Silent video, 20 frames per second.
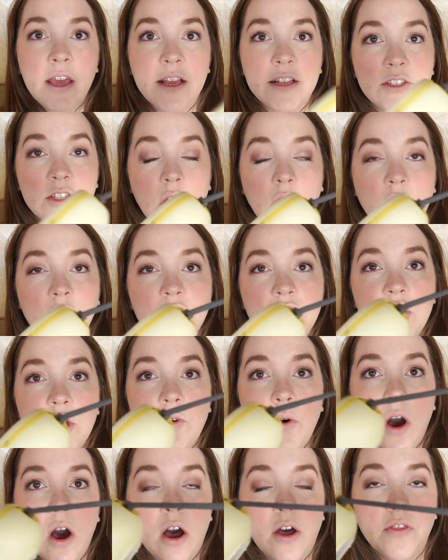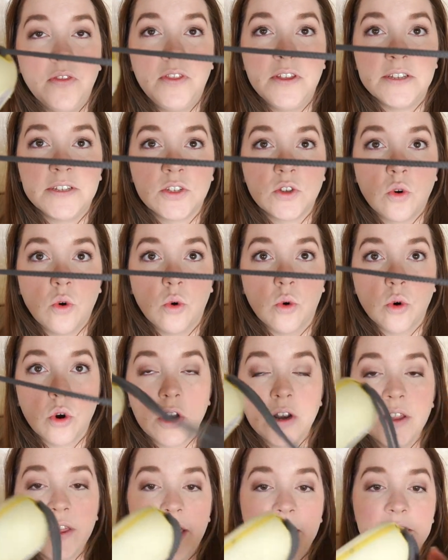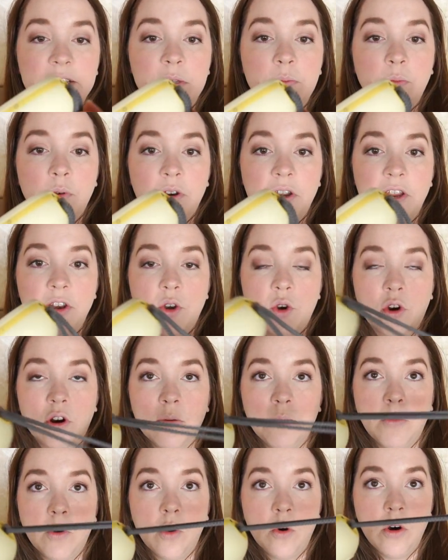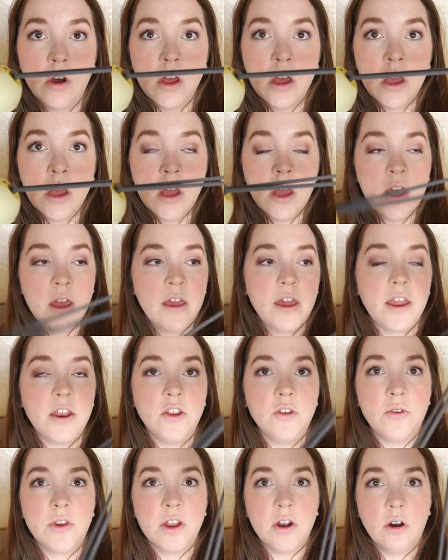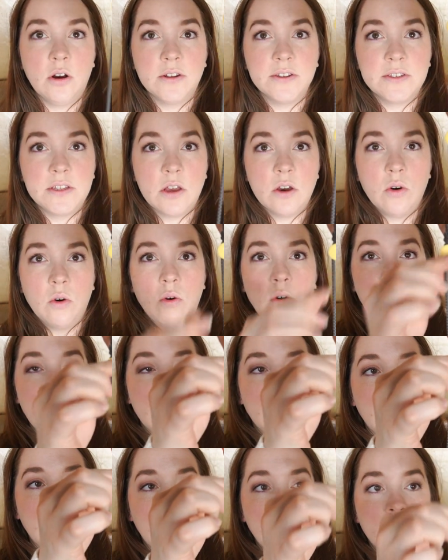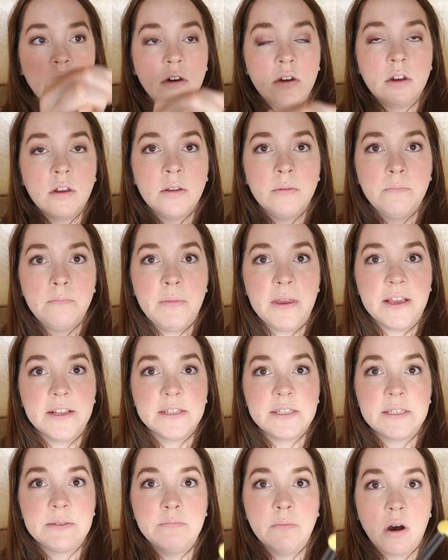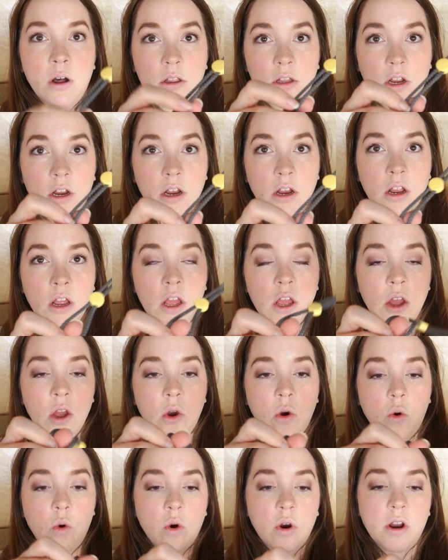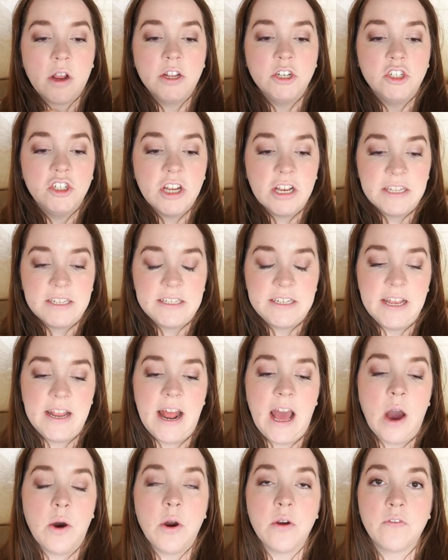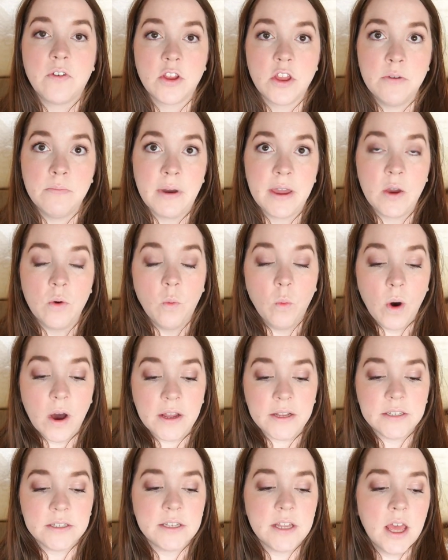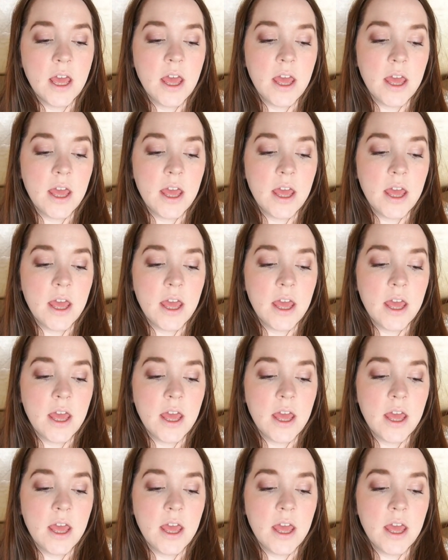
It's also on this cord that is pretty durable, and you can also make it smaller or adjust it however you might want.